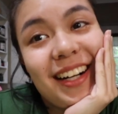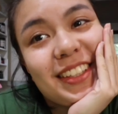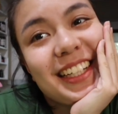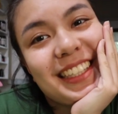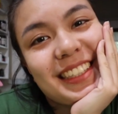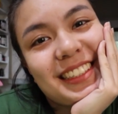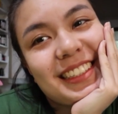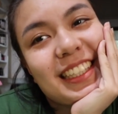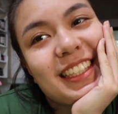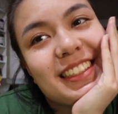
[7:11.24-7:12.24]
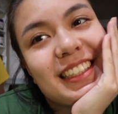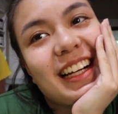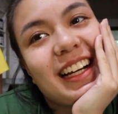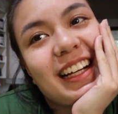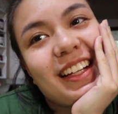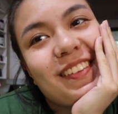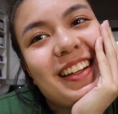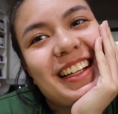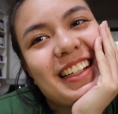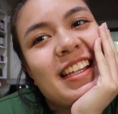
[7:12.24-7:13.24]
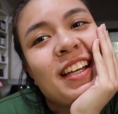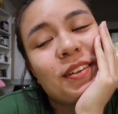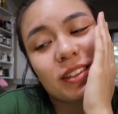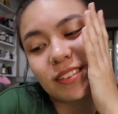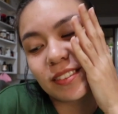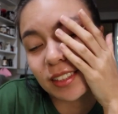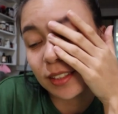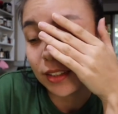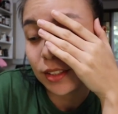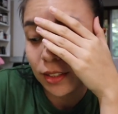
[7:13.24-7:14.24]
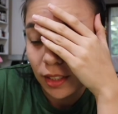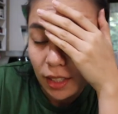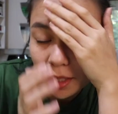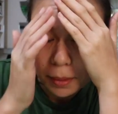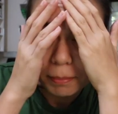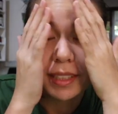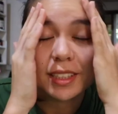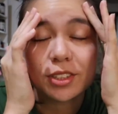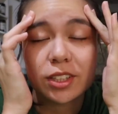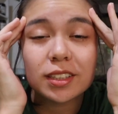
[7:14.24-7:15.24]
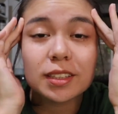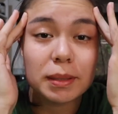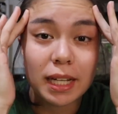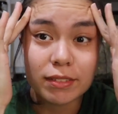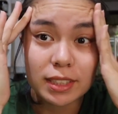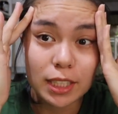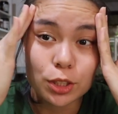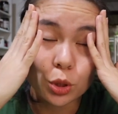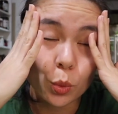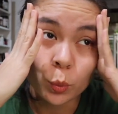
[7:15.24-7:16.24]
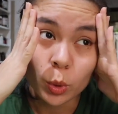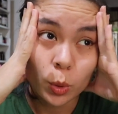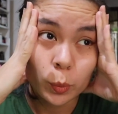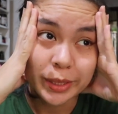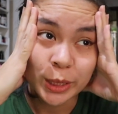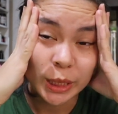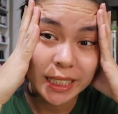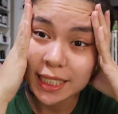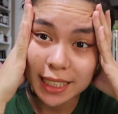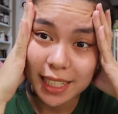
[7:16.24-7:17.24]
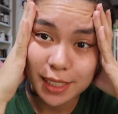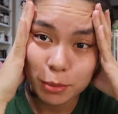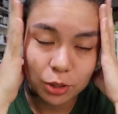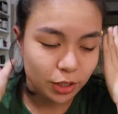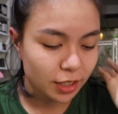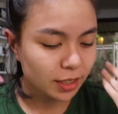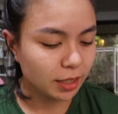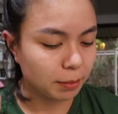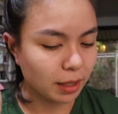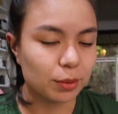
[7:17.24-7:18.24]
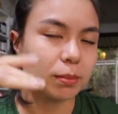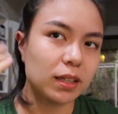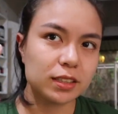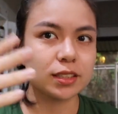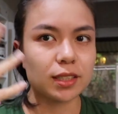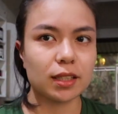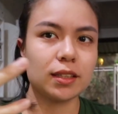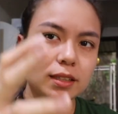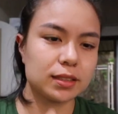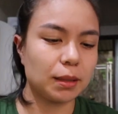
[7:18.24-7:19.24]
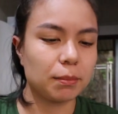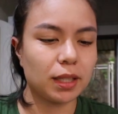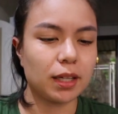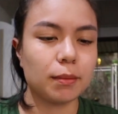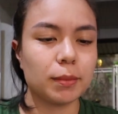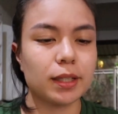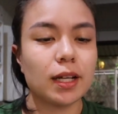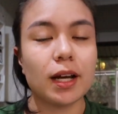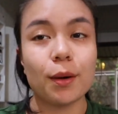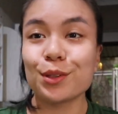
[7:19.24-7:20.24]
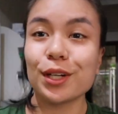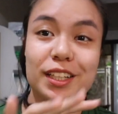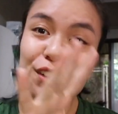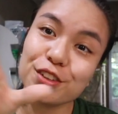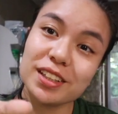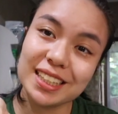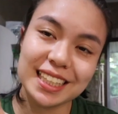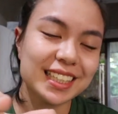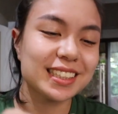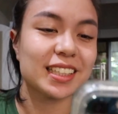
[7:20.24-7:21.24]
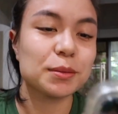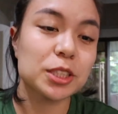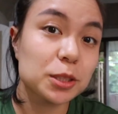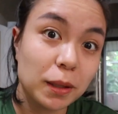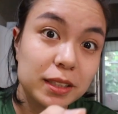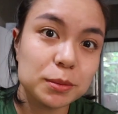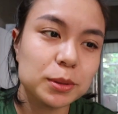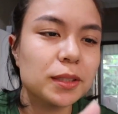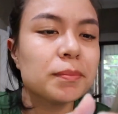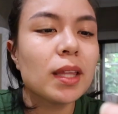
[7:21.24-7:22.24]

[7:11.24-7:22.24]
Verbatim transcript: Okay, it's dinner time. I think one of the biggest struggles I've been having is I don't know what to eat anymore. I mean, I would probably just like eat the same thing, but I want to try different things as much as possible.